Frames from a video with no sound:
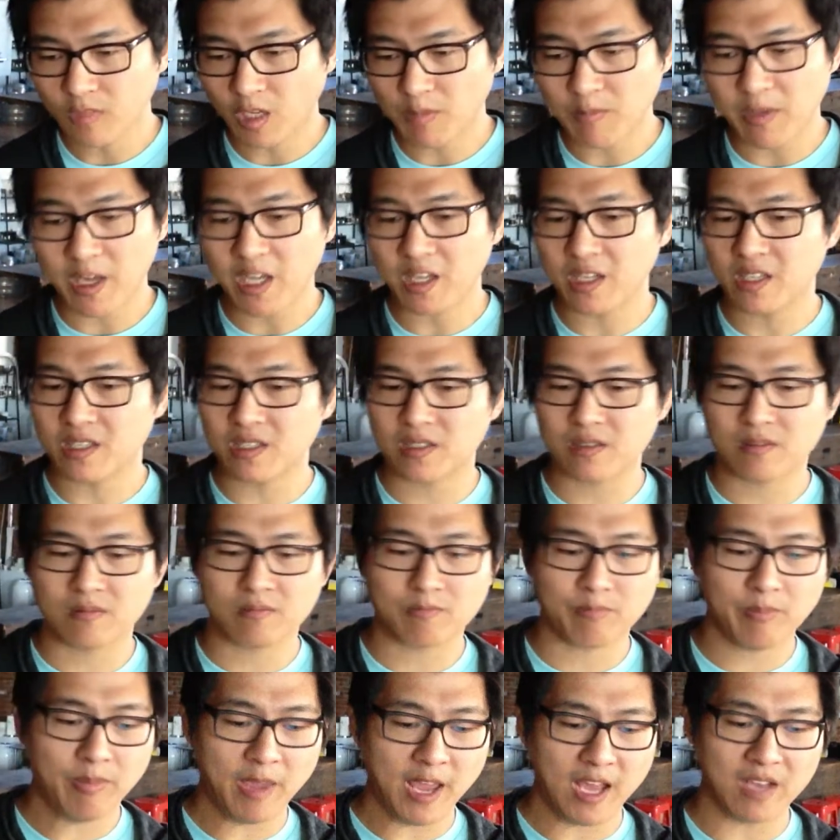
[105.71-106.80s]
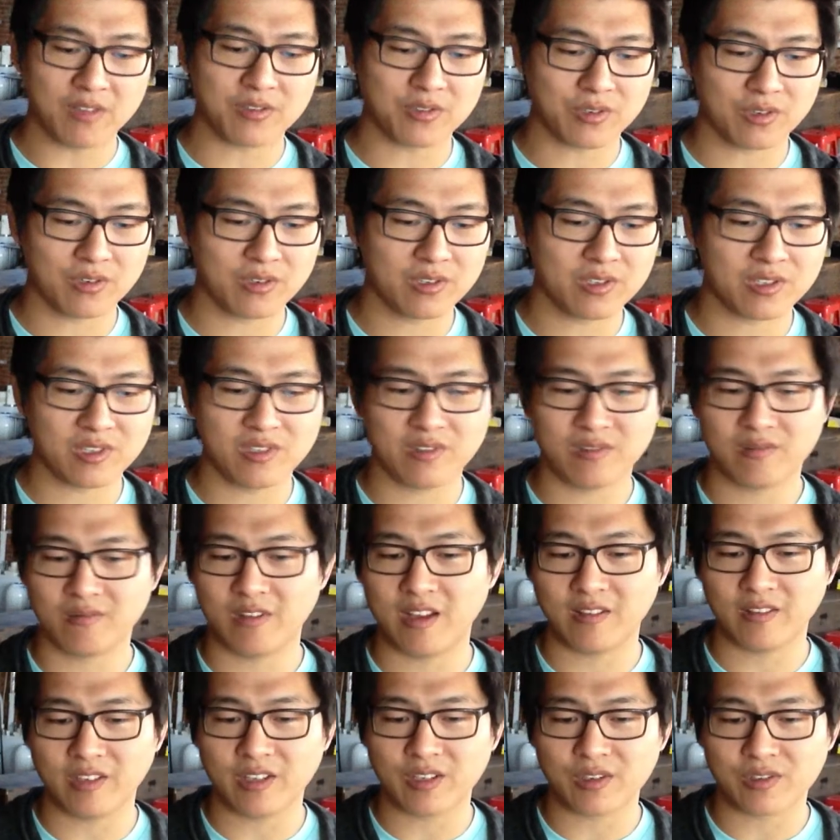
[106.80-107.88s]
Many pastors and,
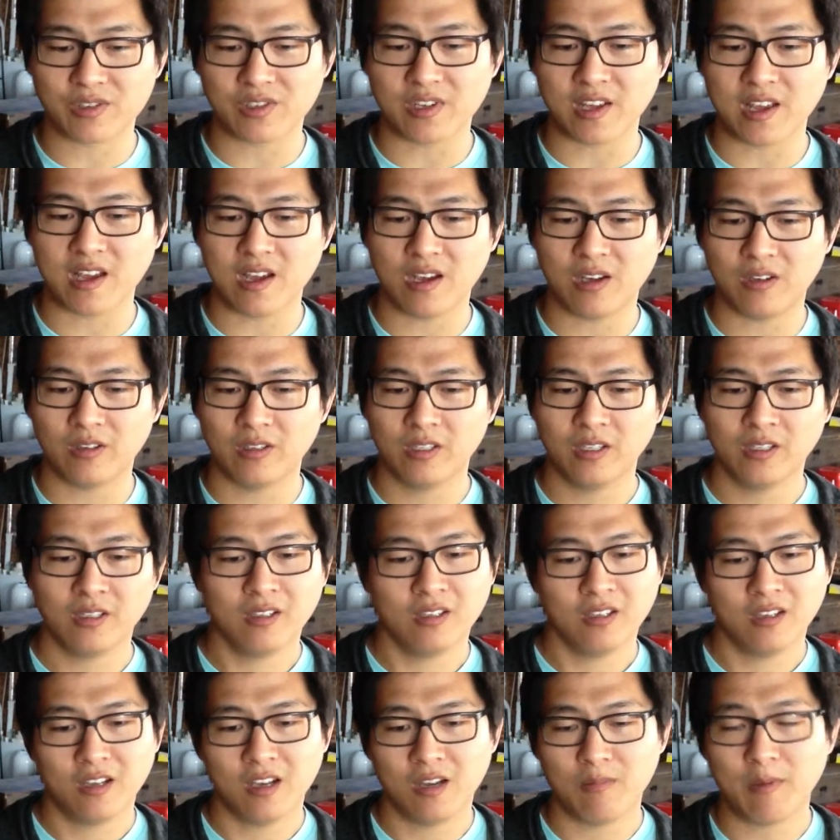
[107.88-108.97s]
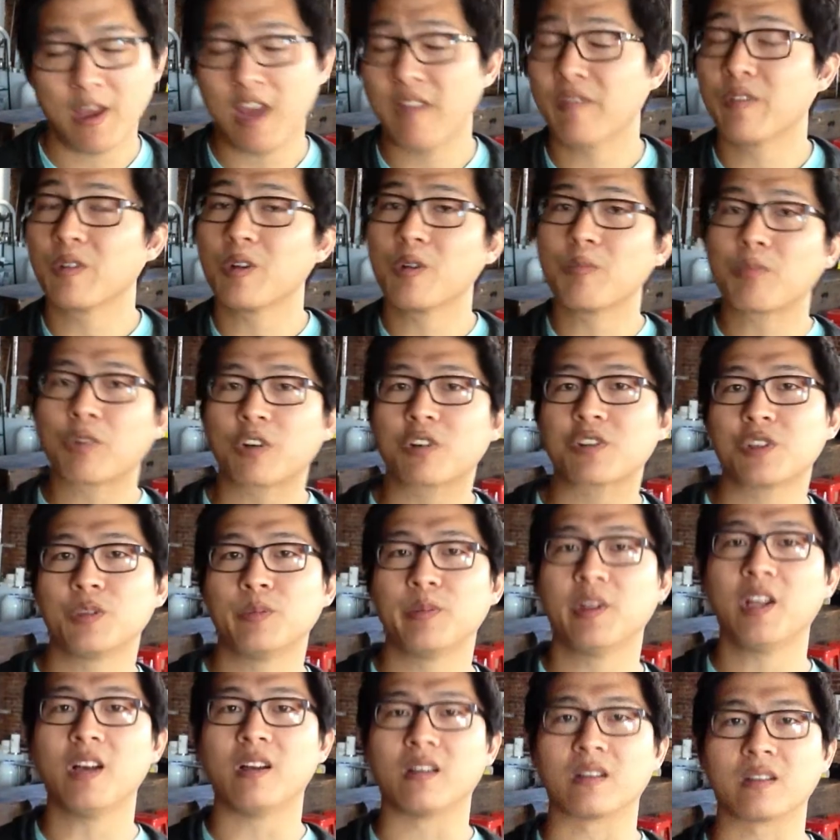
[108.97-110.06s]
and leaders now um, have their own personal
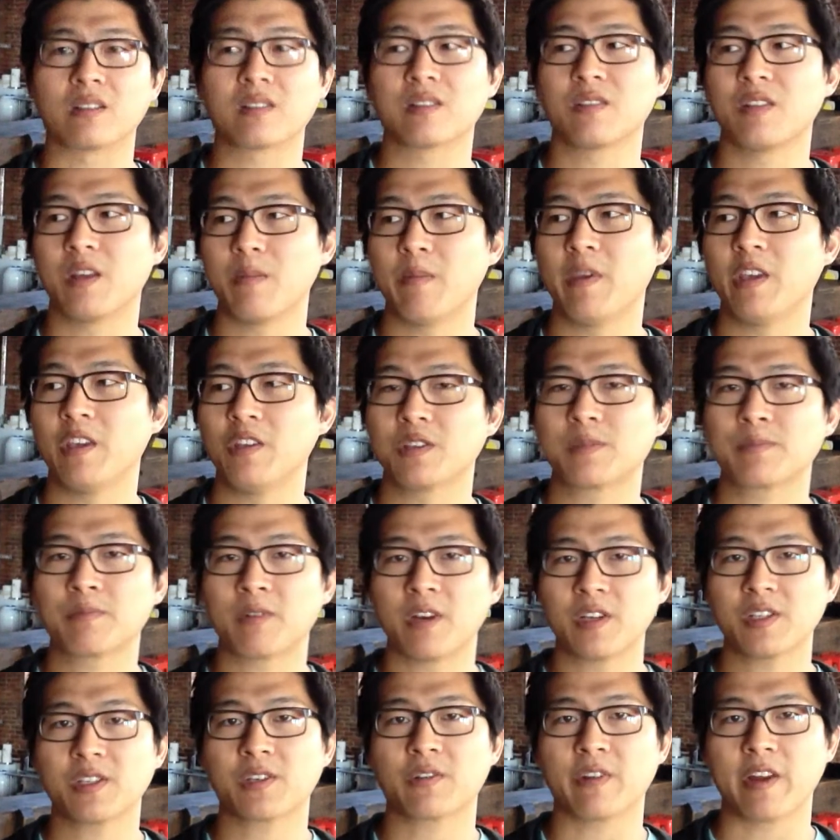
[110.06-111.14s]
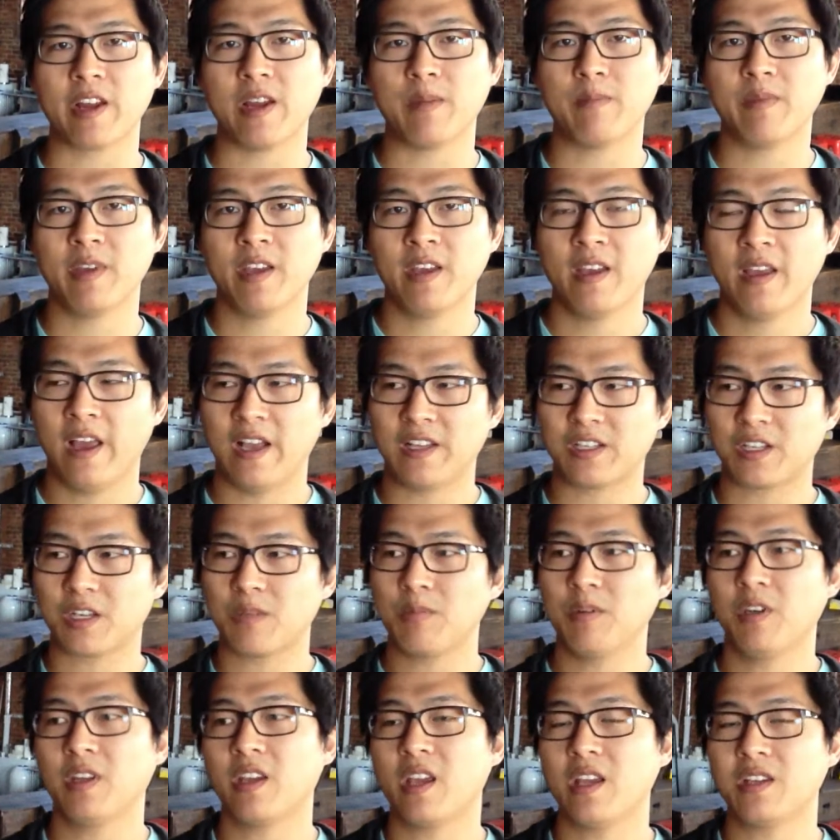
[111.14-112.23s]
blogs, so they may use Pressgram as a
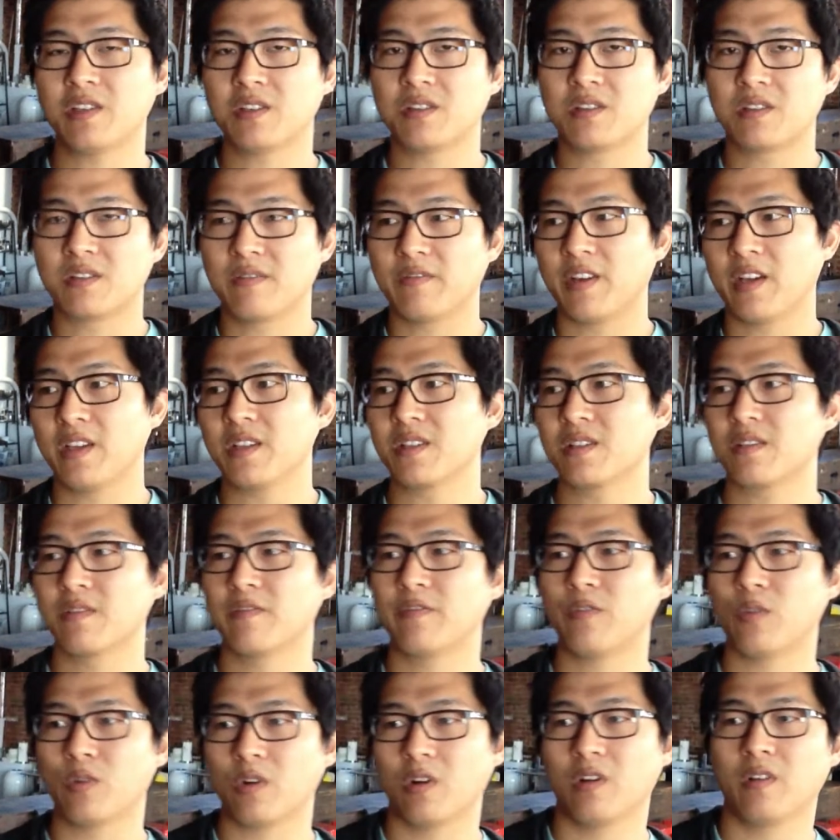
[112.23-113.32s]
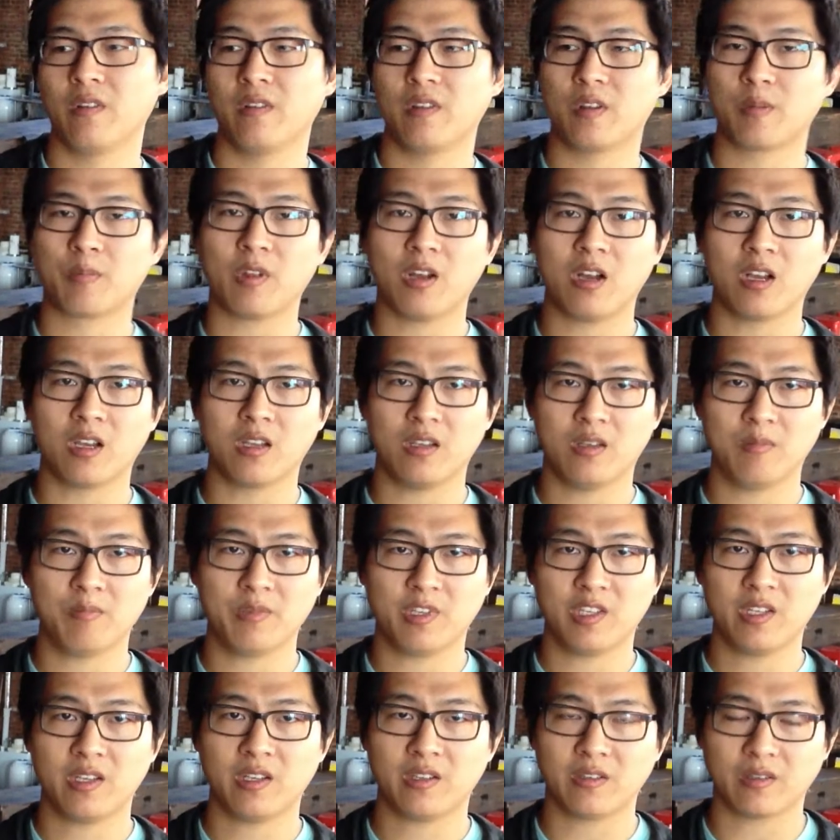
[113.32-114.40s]
communications device for their blog in
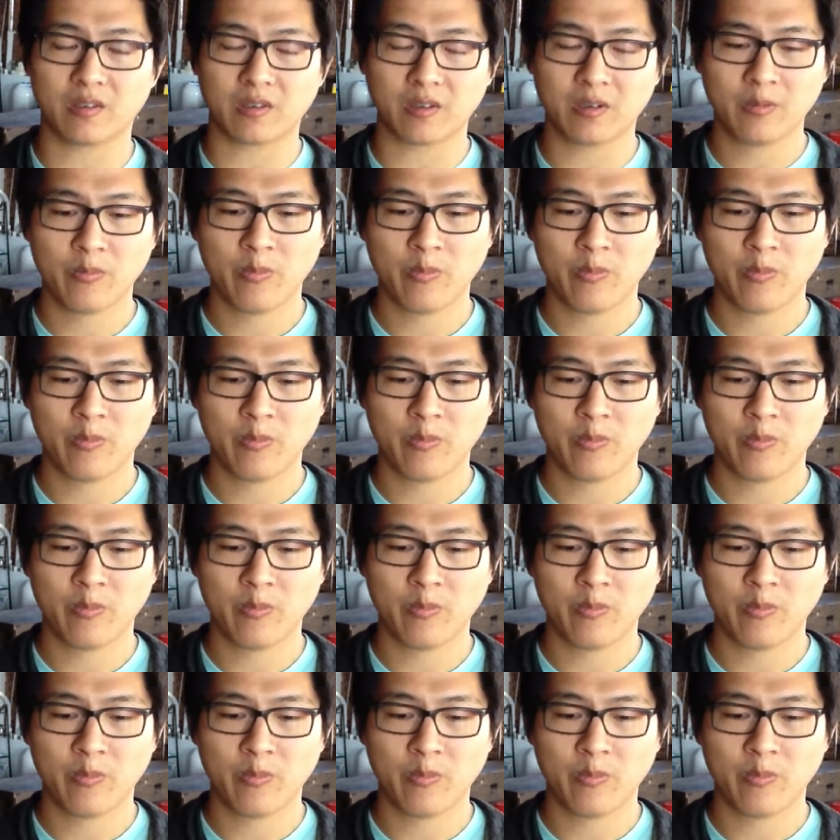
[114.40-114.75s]
particular.